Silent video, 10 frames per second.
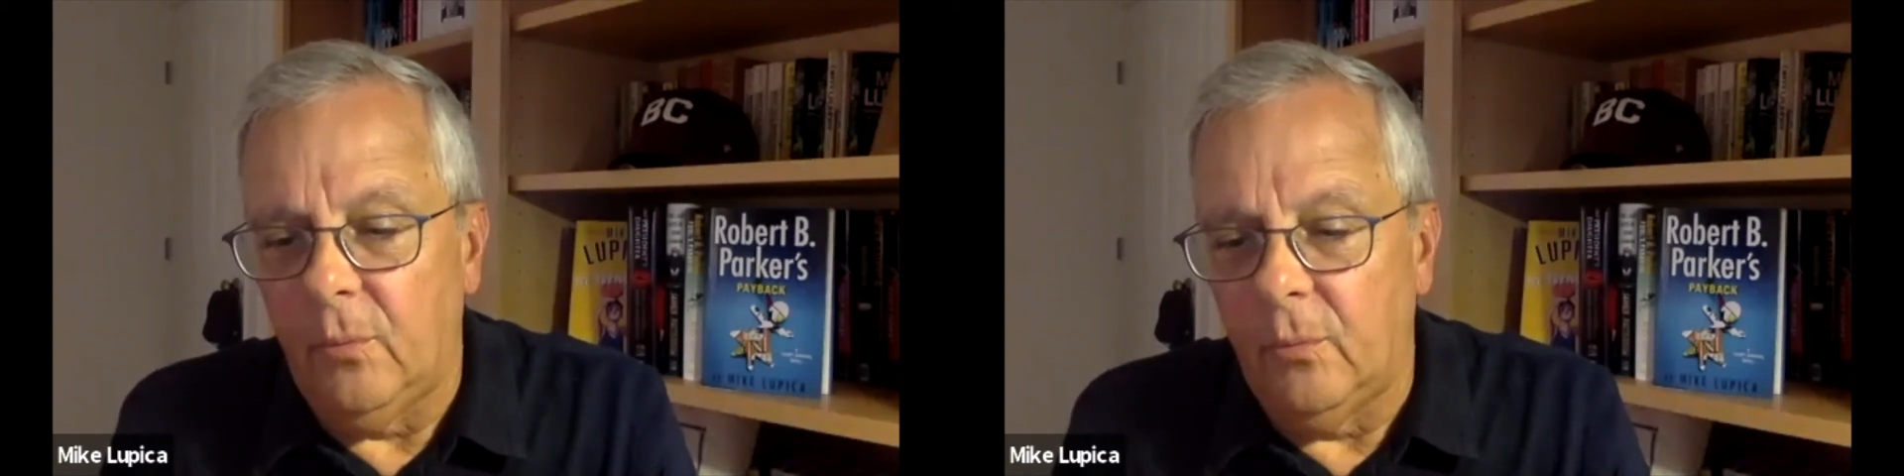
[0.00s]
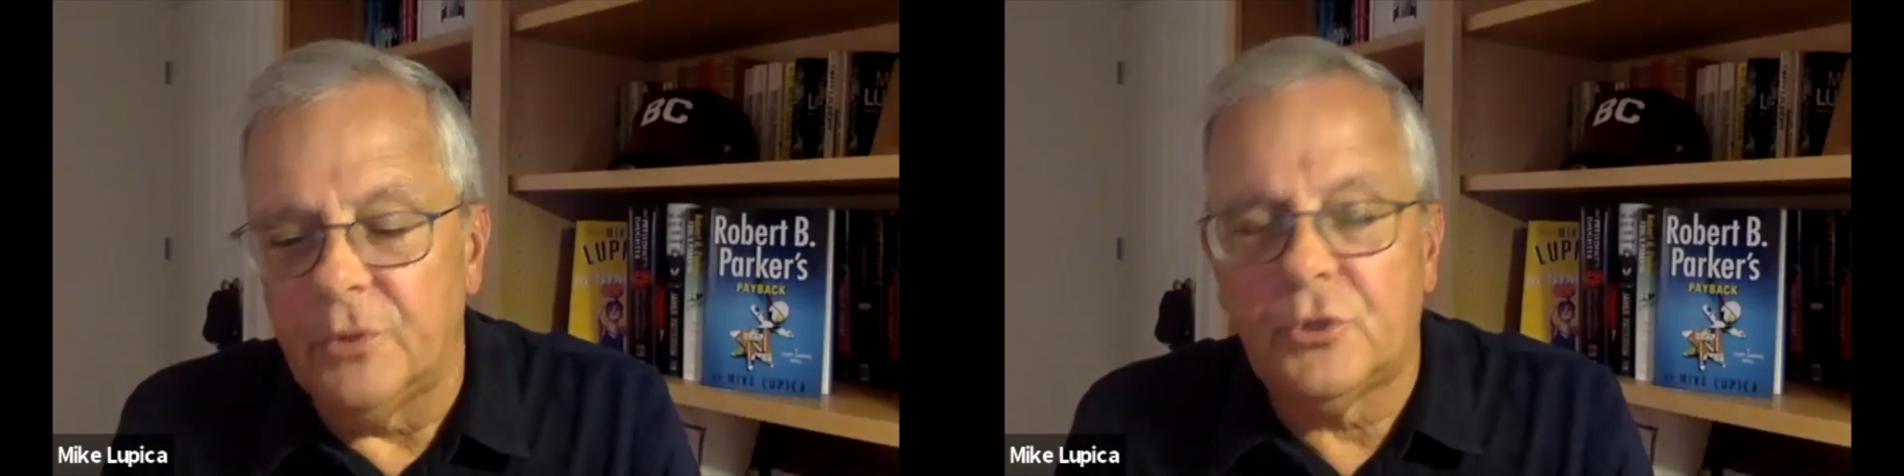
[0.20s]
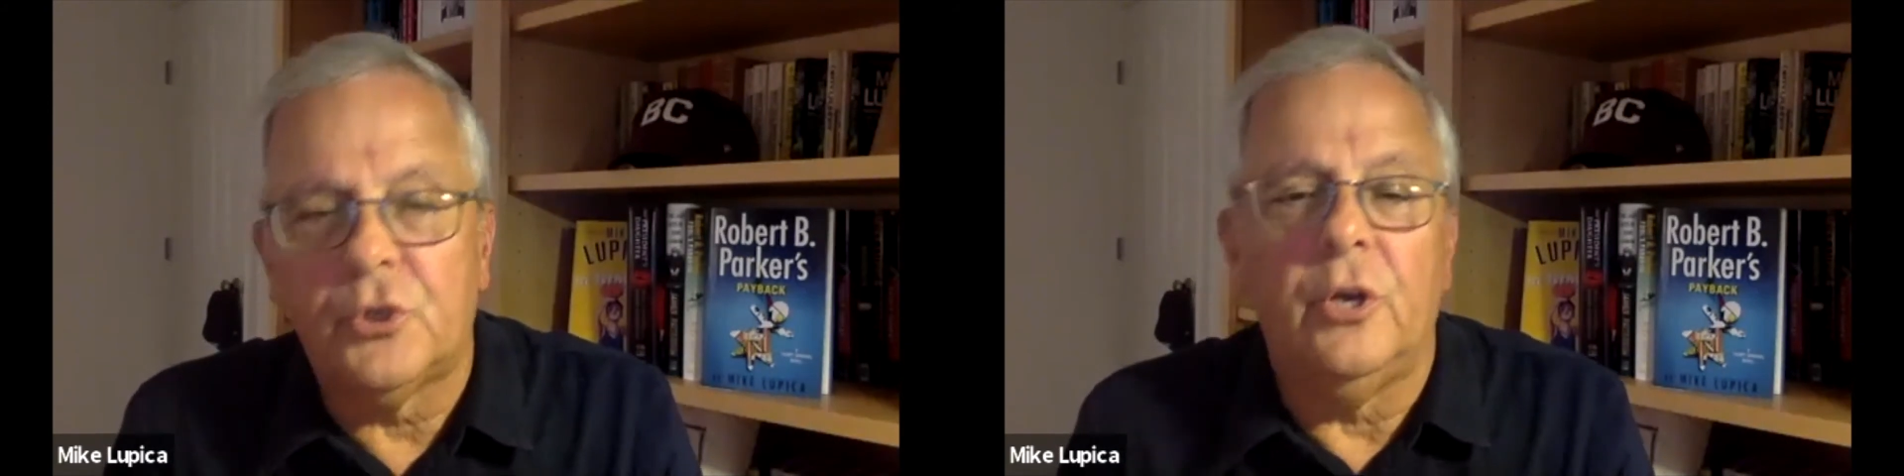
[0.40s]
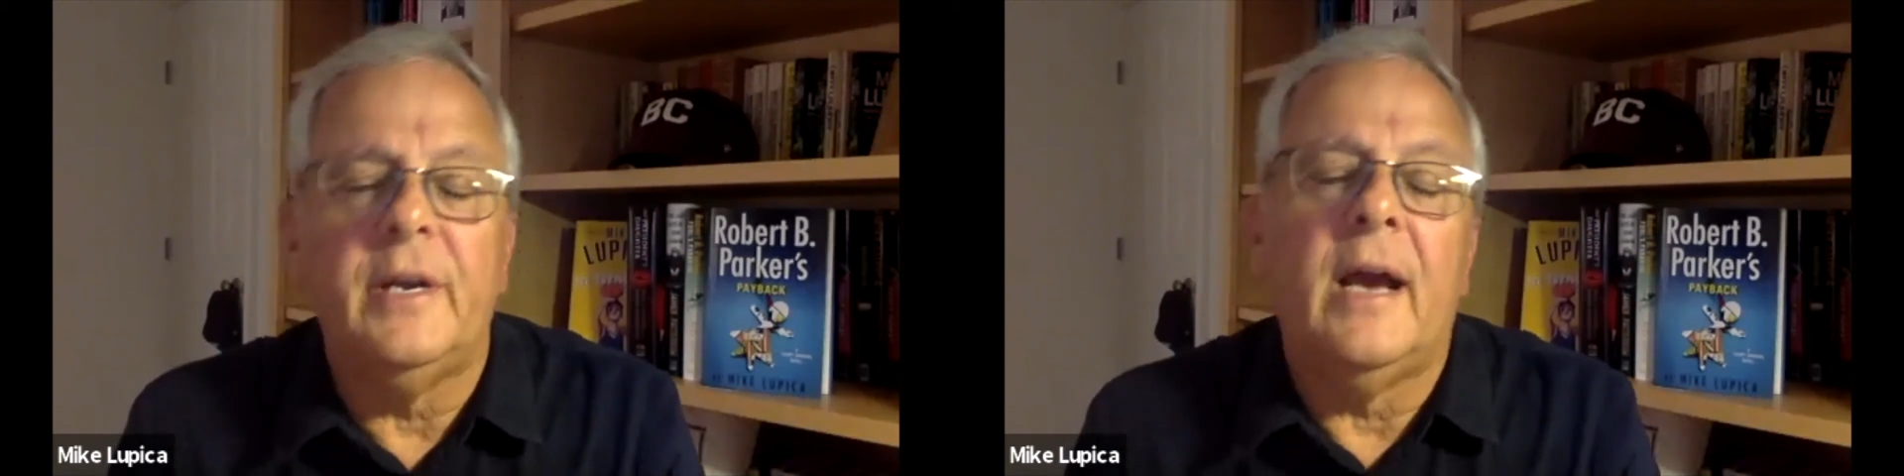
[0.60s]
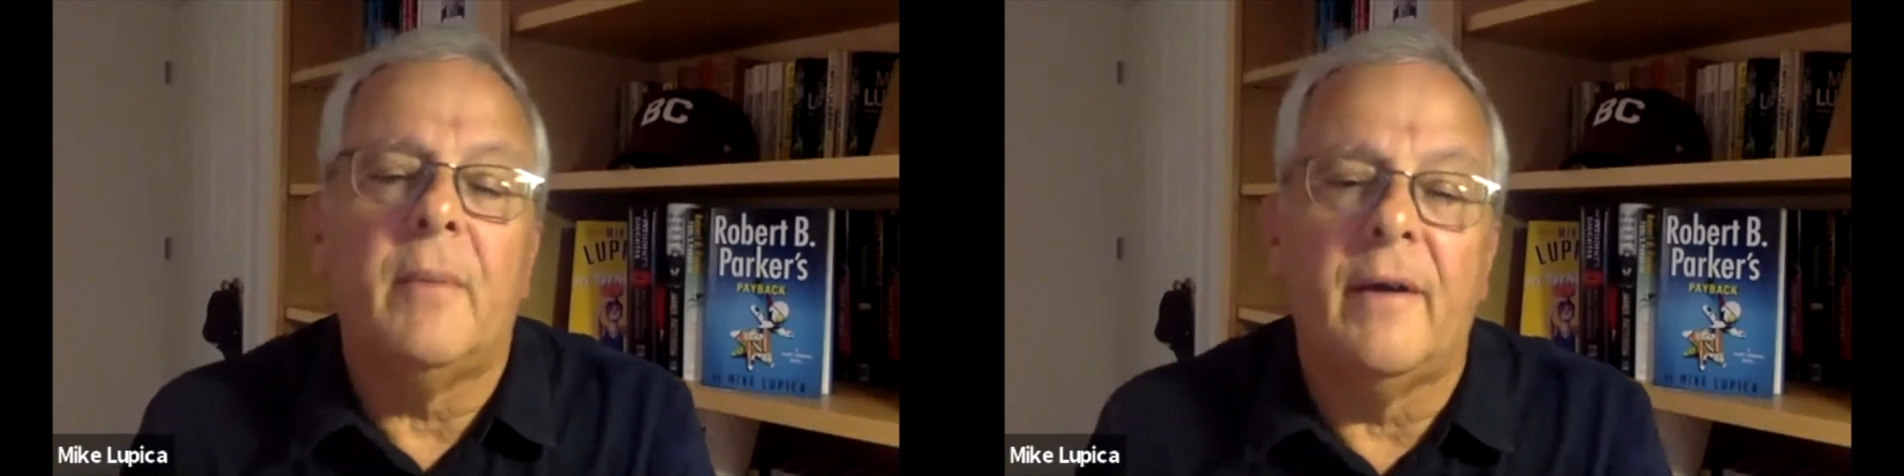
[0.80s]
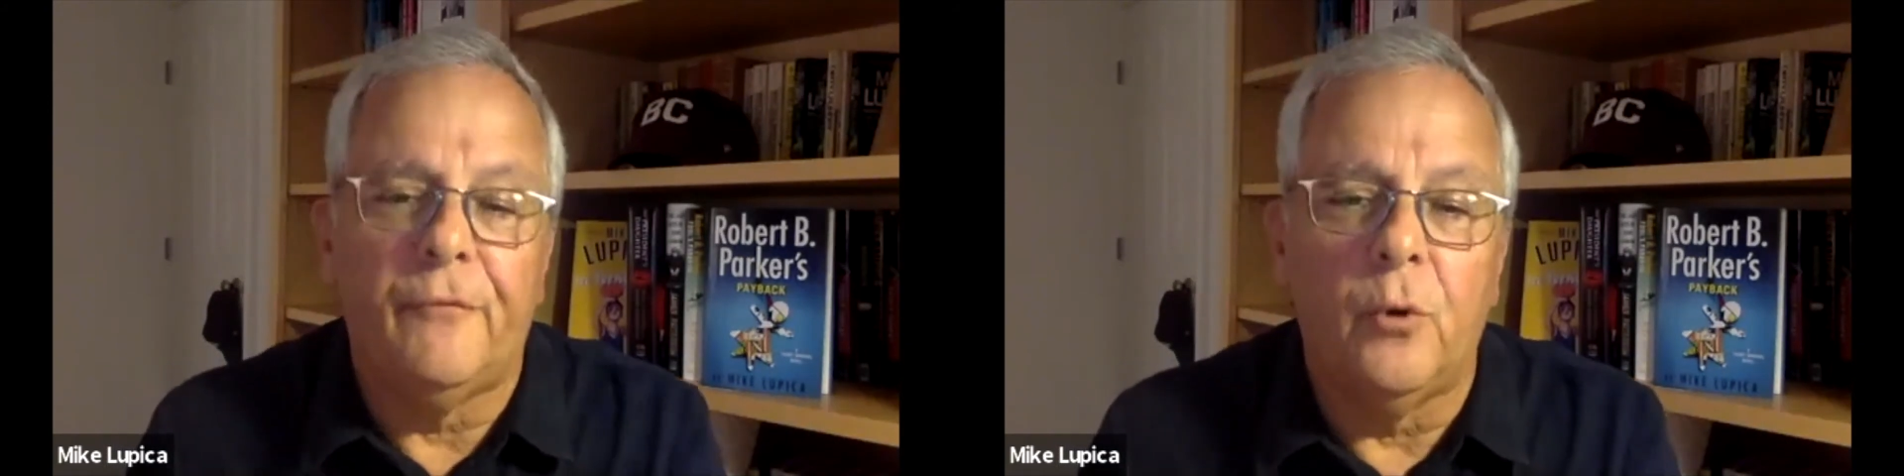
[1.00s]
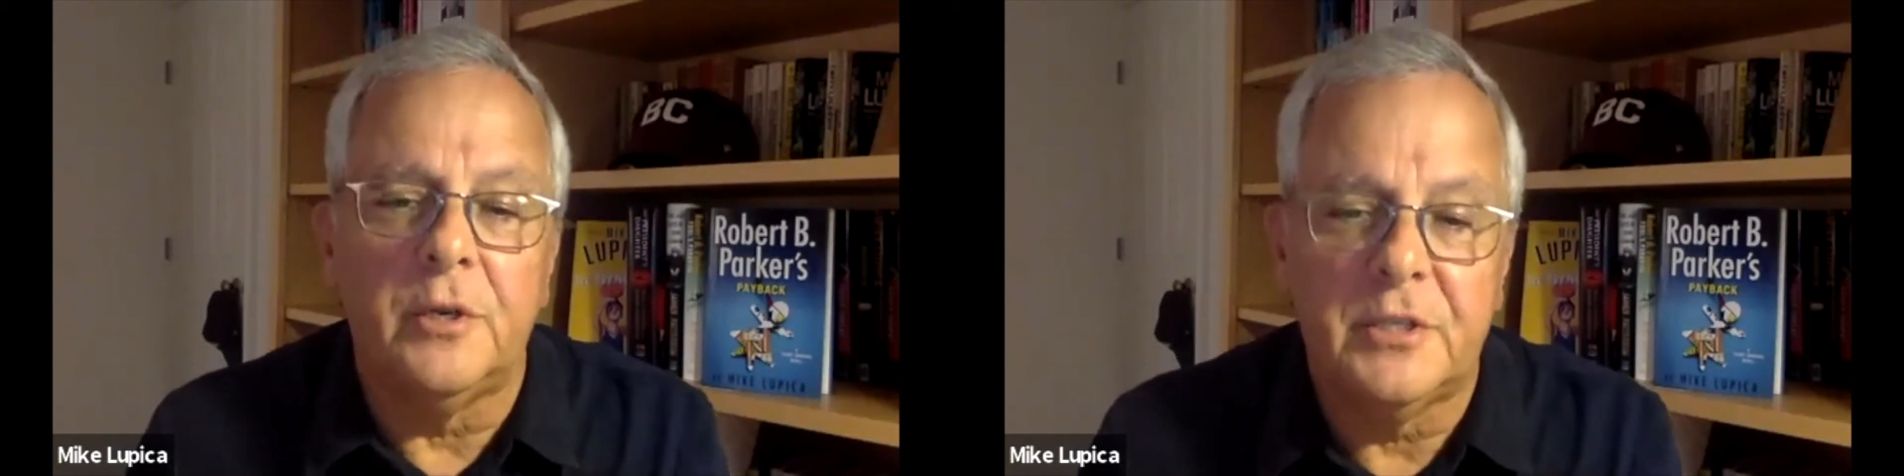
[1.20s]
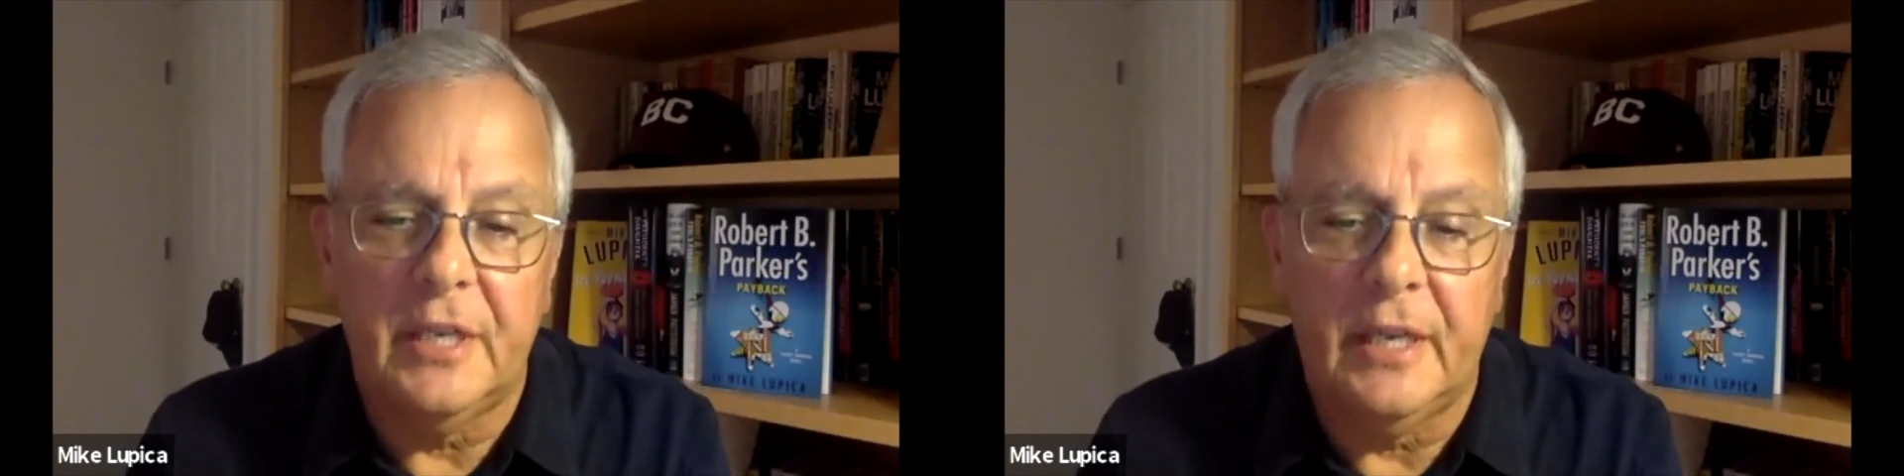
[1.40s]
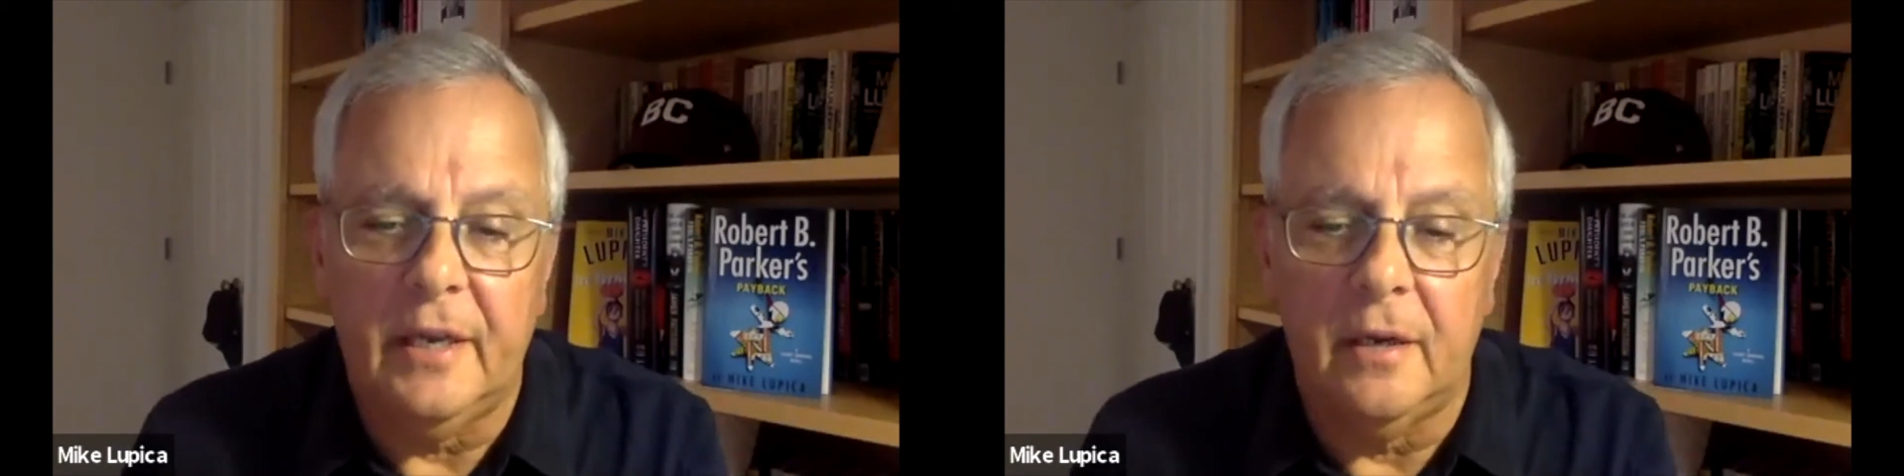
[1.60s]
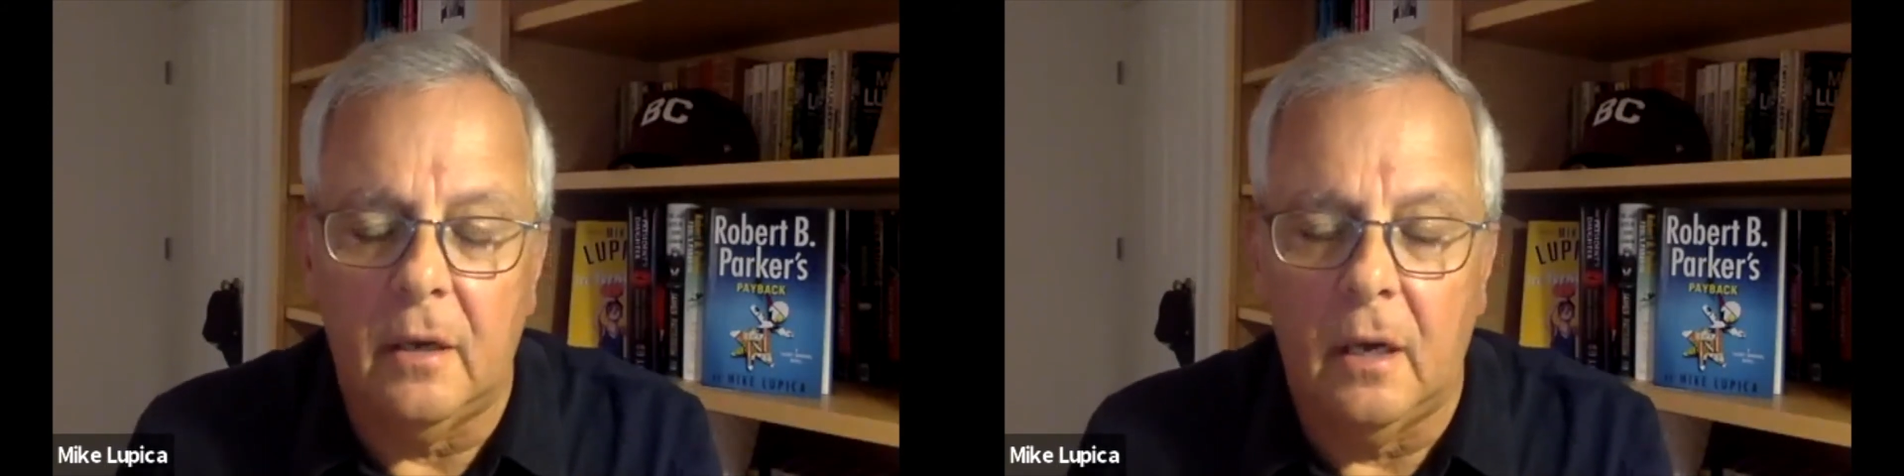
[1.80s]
was turned down by 14